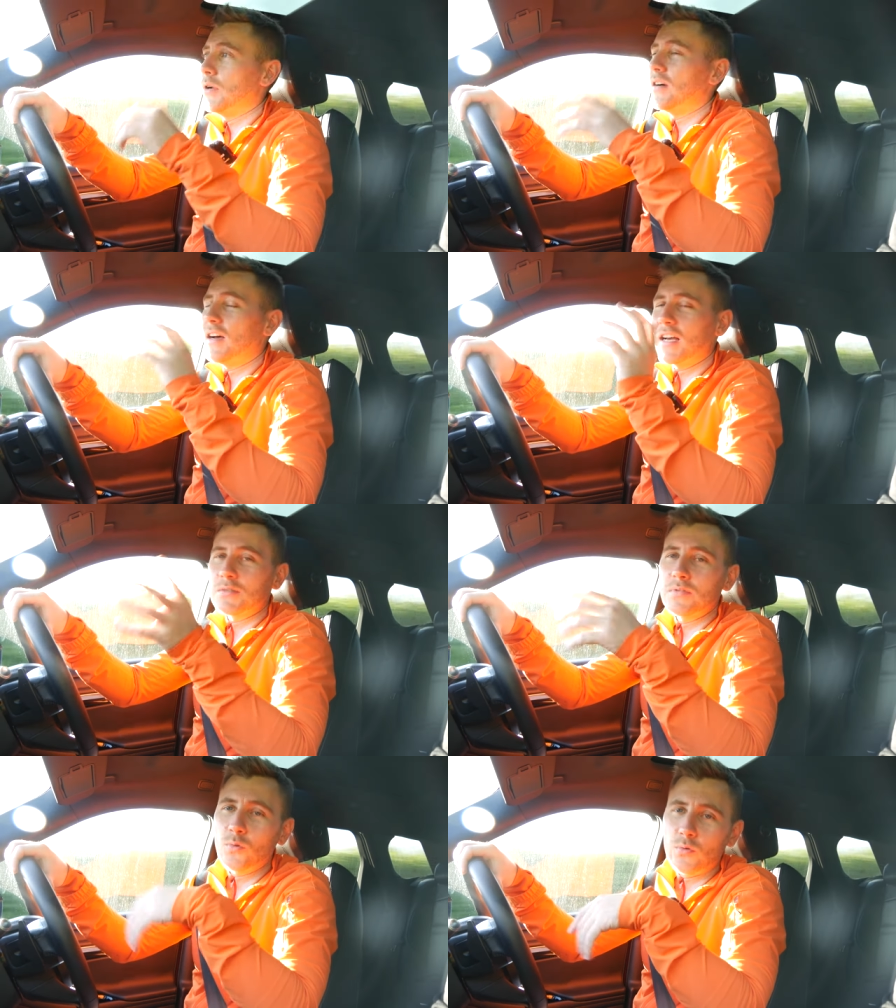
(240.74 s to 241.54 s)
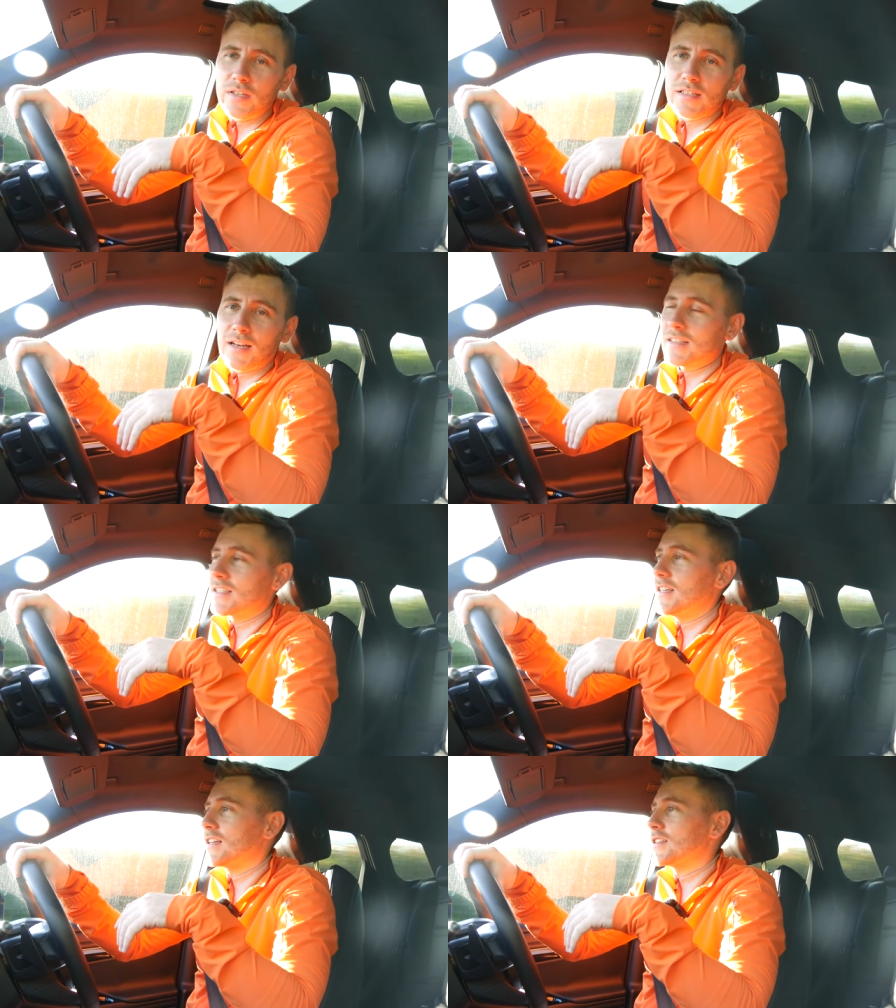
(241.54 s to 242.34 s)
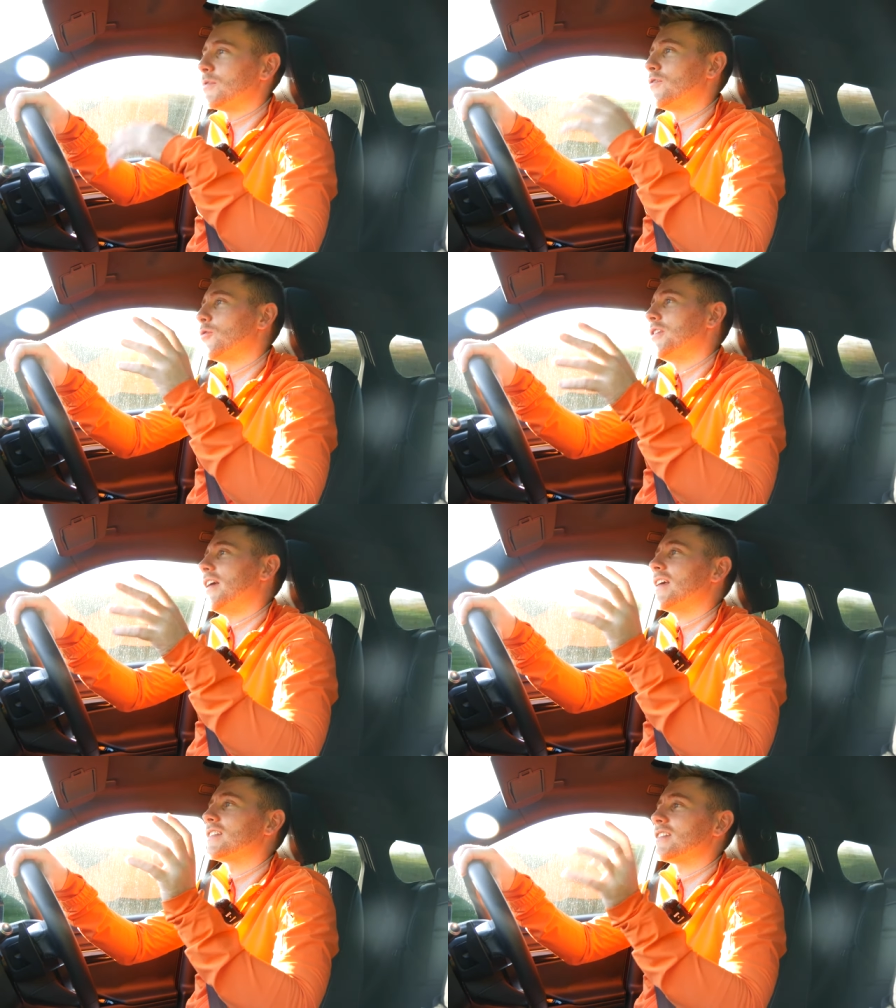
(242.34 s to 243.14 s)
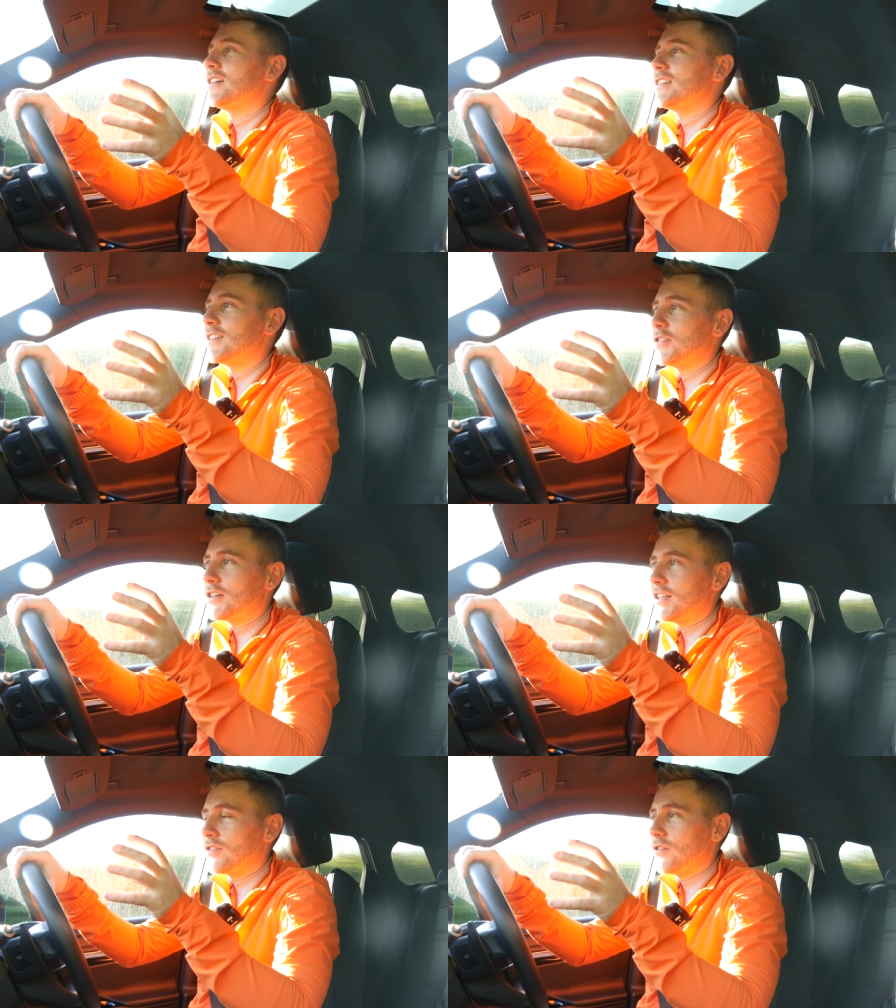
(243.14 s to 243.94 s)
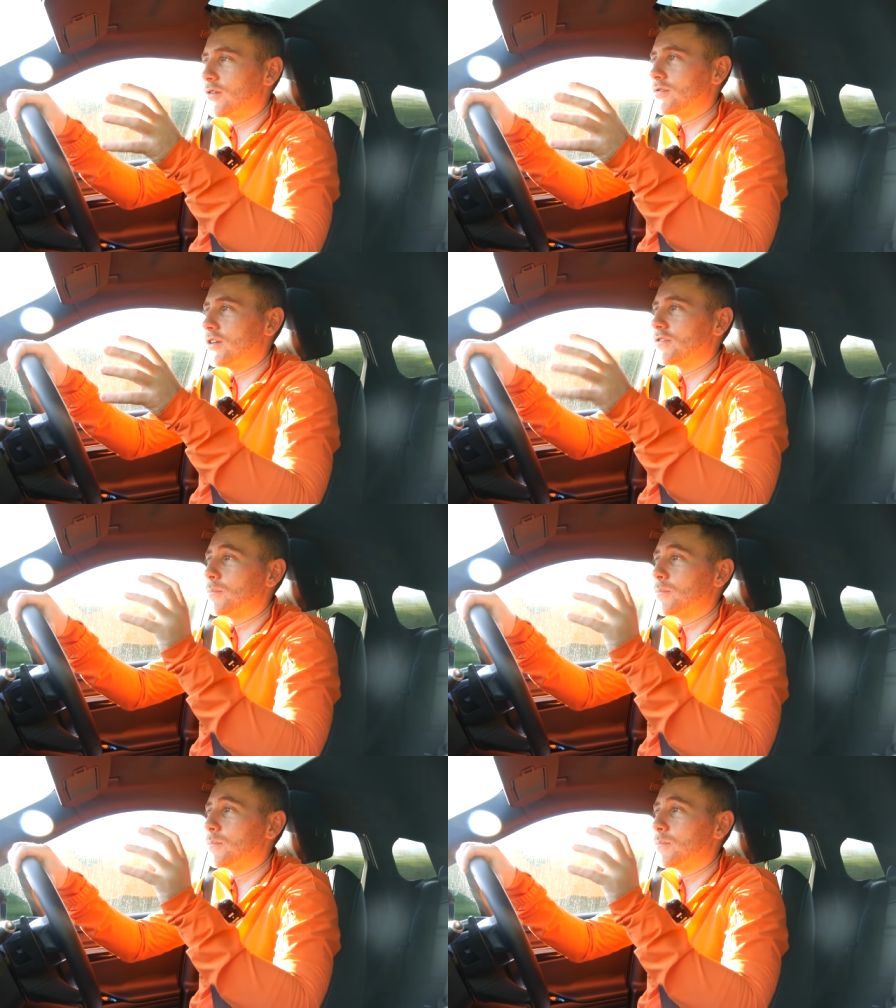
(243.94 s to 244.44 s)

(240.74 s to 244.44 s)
But as with all these classics, before you get excited looking at the photos,